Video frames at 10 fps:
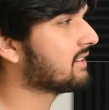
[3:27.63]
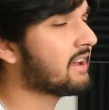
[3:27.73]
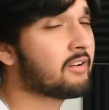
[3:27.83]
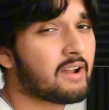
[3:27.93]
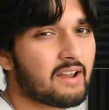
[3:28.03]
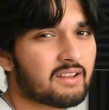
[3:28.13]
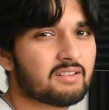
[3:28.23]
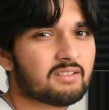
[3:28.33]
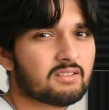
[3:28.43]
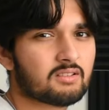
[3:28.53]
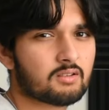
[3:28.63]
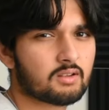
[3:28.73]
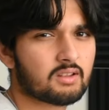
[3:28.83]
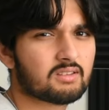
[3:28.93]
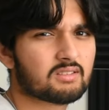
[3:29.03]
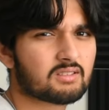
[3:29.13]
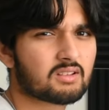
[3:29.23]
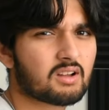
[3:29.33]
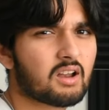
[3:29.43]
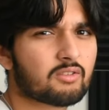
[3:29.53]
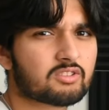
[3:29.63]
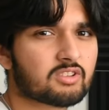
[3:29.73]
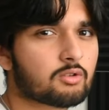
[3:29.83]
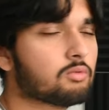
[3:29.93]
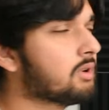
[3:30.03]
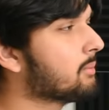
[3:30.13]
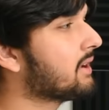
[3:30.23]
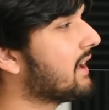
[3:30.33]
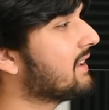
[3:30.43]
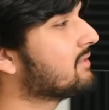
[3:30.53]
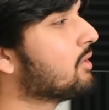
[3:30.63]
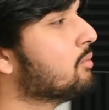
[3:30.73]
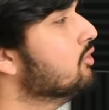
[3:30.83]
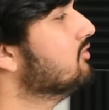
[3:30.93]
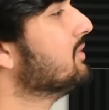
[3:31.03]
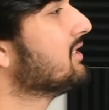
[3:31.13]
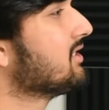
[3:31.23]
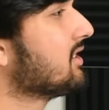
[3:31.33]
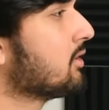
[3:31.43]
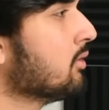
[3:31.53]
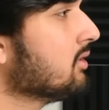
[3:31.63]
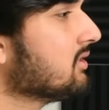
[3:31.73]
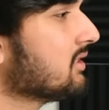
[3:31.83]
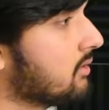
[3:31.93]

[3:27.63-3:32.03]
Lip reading: layer I added is kind of a subtle one, but it adds more movement to the chords.